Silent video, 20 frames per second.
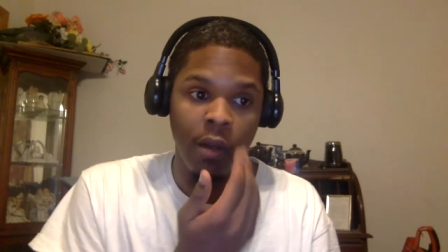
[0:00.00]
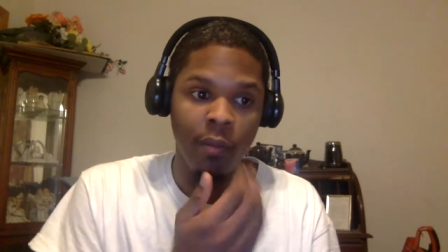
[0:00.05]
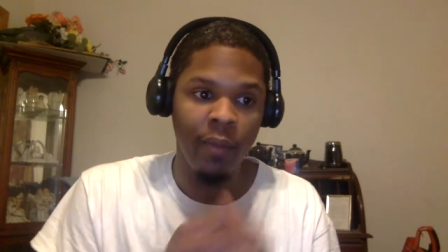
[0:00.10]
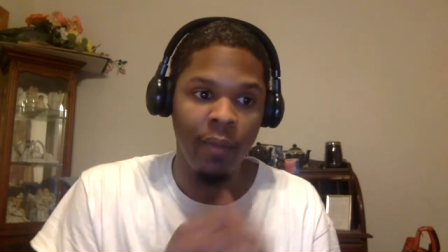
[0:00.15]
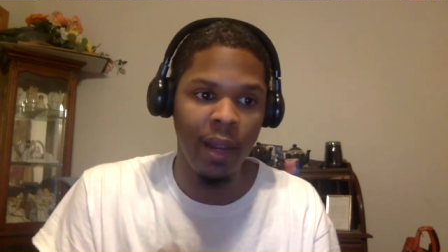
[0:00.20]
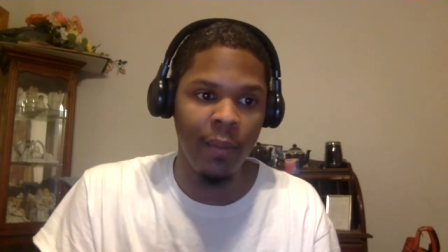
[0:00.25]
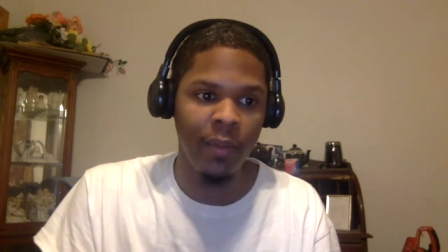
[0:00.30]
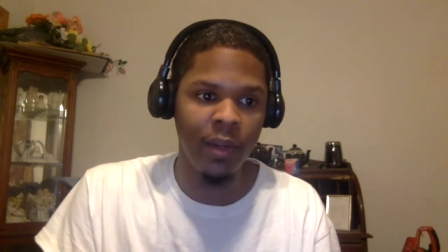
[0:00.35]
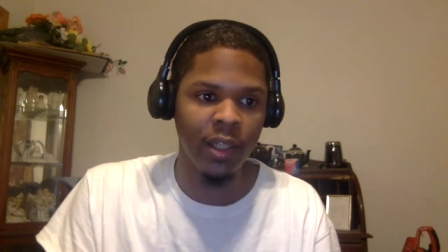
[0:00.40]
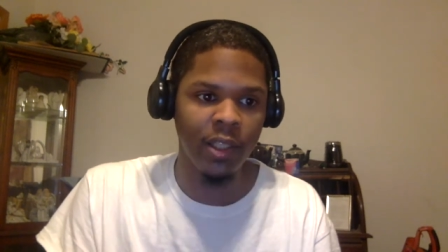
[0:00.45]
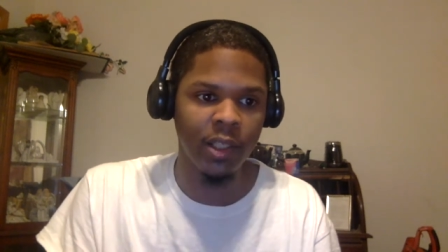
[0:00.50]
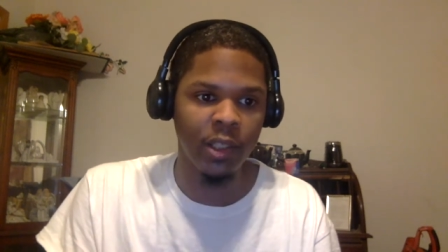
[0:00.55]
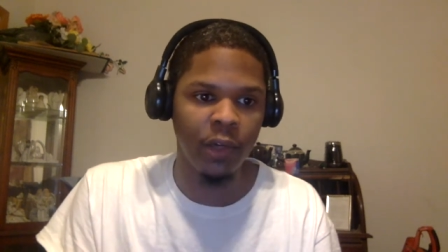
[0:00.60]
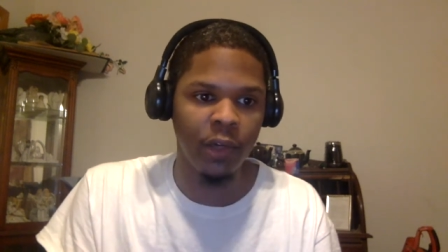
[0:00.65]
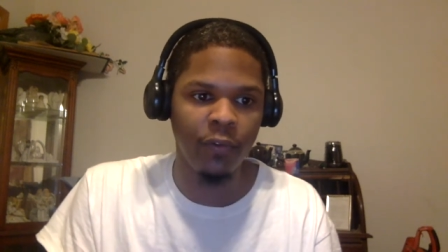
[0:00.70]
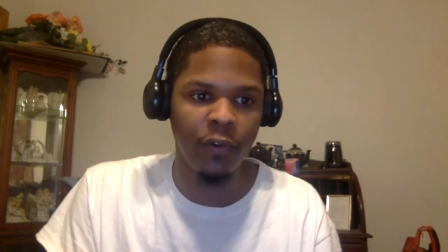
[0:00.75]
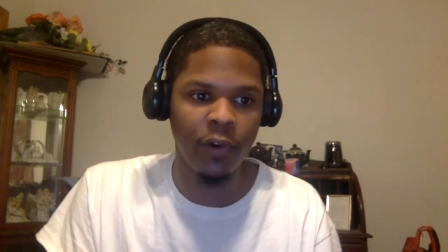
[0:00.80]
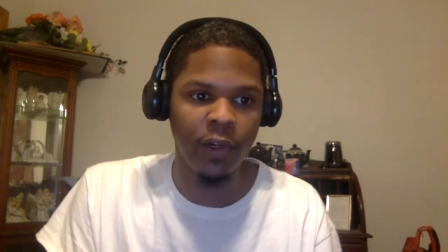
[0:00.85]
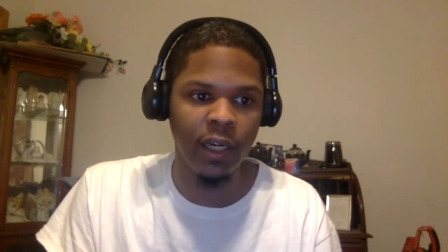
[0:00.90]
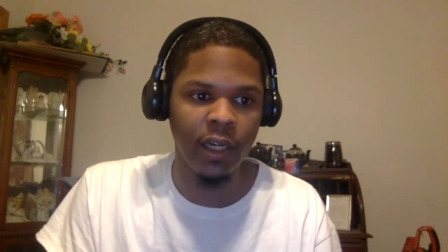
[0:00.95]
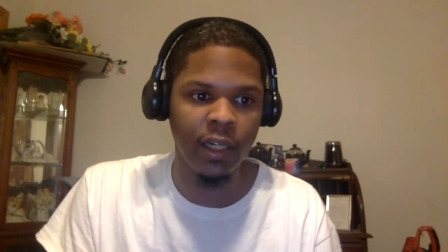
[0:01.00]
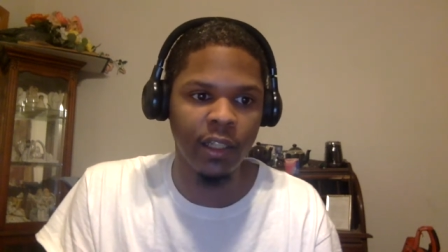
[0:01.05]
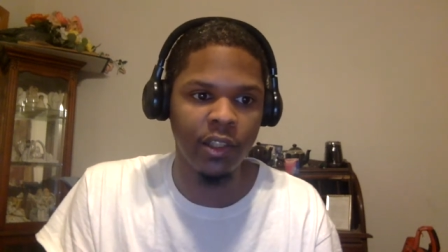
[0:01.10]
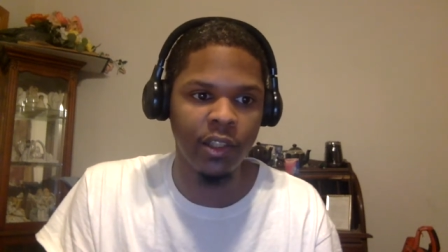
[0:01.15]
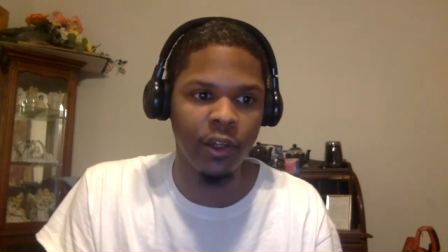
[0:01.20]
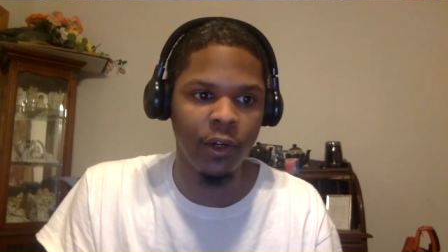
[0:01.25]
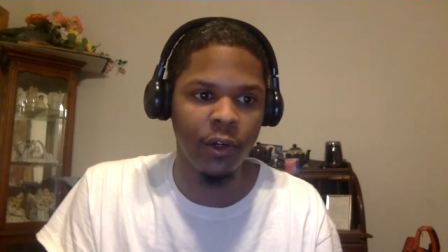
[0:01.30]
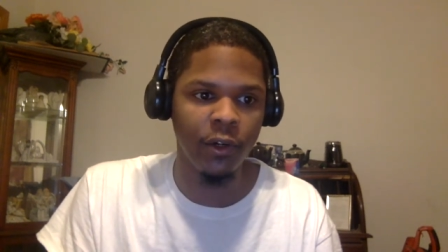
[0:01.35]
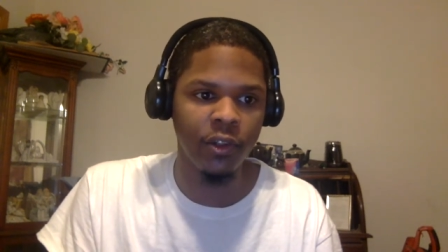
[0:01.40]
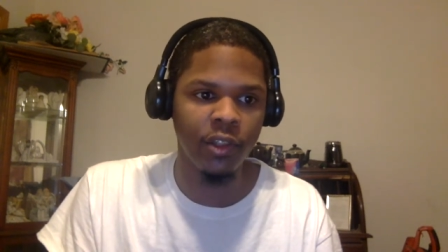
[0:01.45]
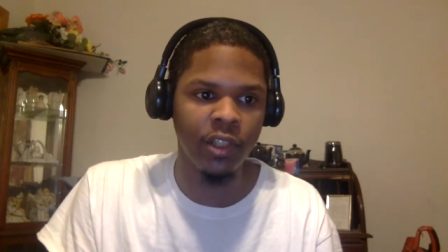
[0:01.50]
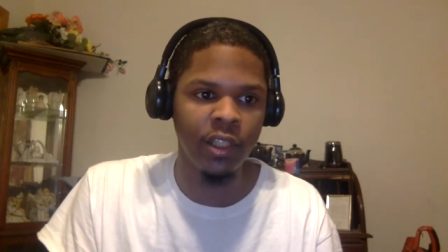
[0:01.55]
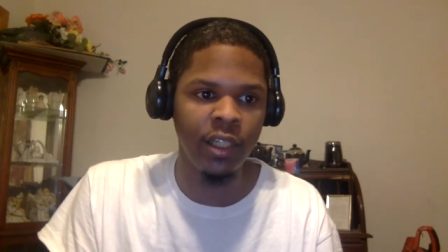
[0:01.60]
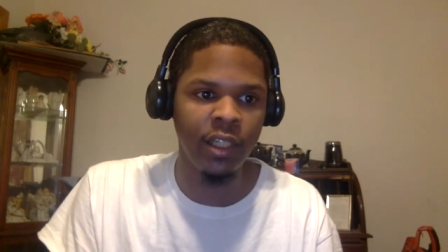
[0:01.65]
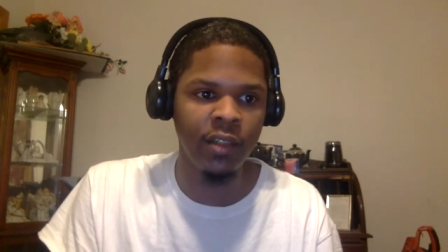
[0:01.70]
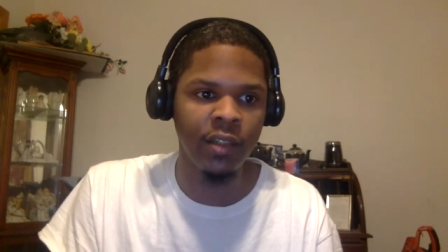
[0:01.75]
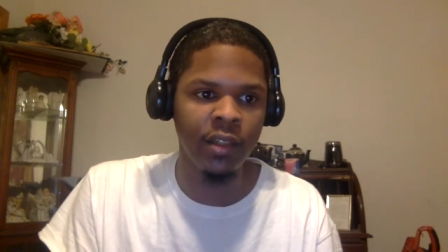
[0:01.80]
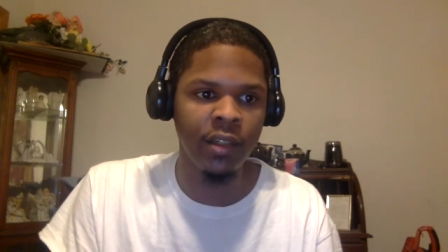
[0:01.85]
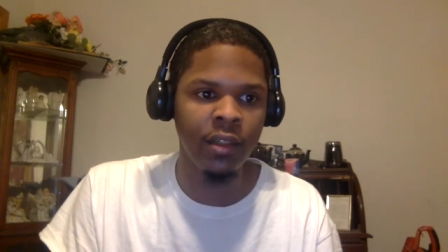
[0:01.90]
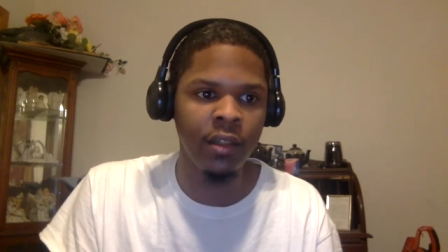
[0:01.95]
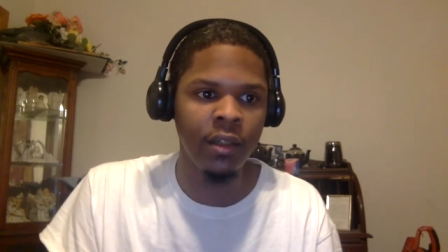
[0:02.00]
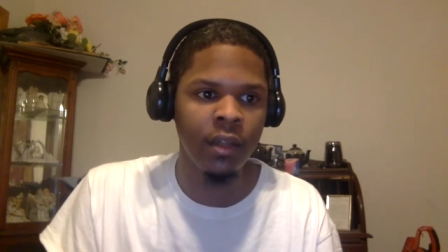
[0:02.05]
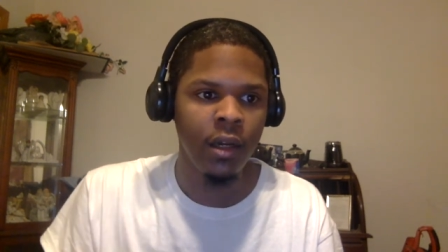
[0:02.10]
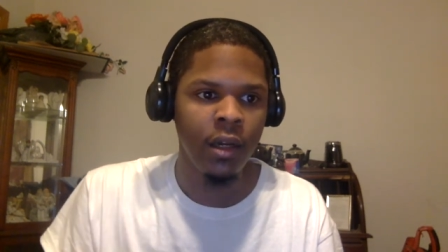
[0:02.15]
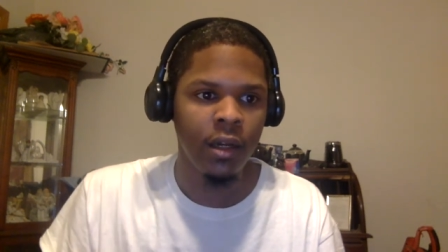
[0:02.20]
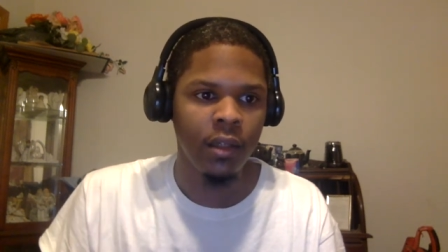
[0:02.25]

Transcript: maybe it's different in his third season.